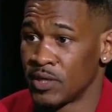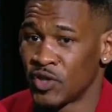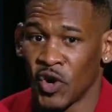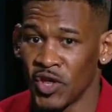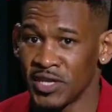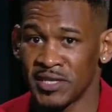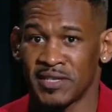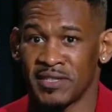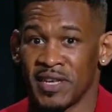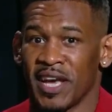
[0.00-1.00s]
So all of
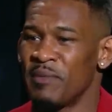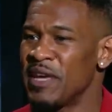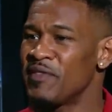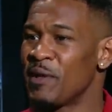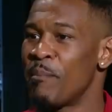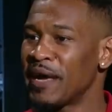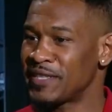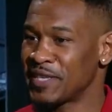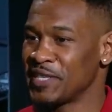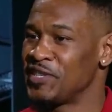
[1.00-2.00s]
this, I mean, even the
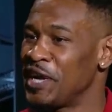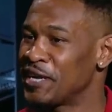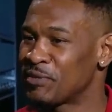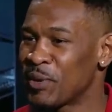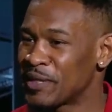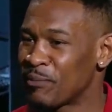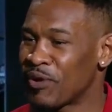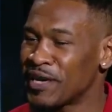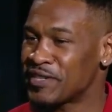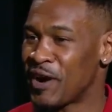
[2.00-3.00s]
Mexican chants. We were at the
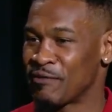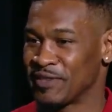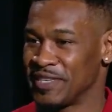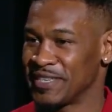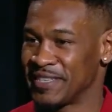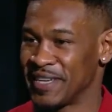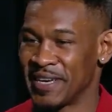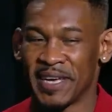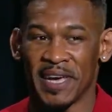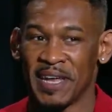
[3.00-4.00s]
press conference
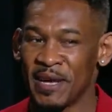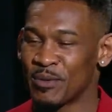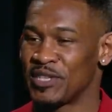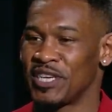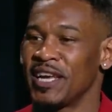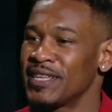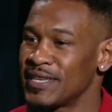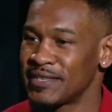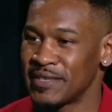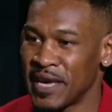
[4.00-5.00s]
yesterday, and they were
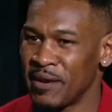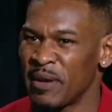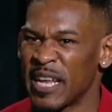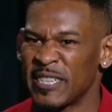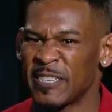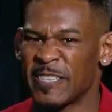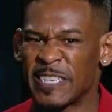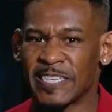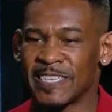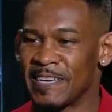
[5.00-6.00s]
chanting his name, and I just
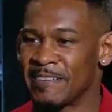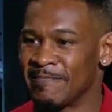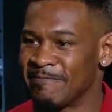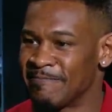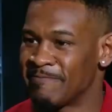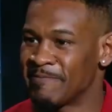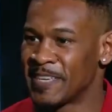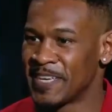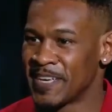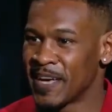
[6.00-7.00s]
got like, mm,
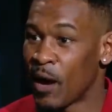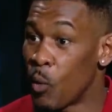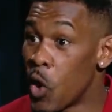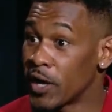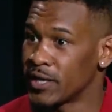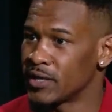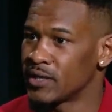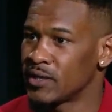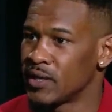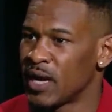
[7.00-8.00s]
I want it.
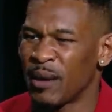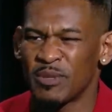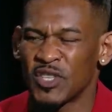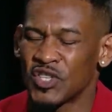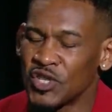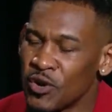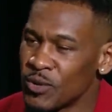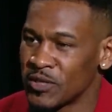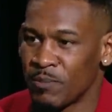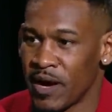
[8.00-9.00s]
I'm so
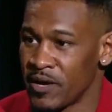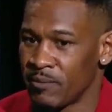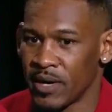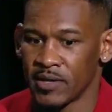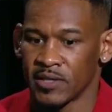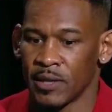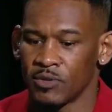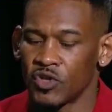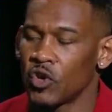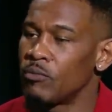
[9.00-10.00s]
inspired by this. I'm
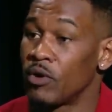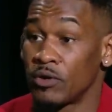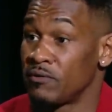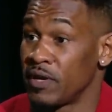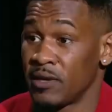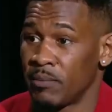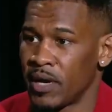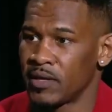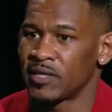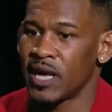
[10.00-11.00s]
so motivated
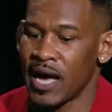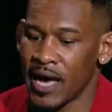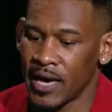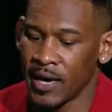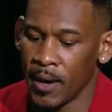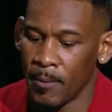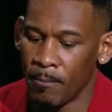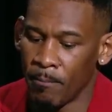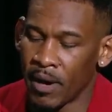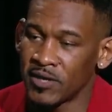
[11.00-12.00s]
by this. I
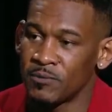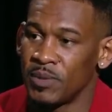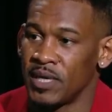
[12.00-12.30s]
must be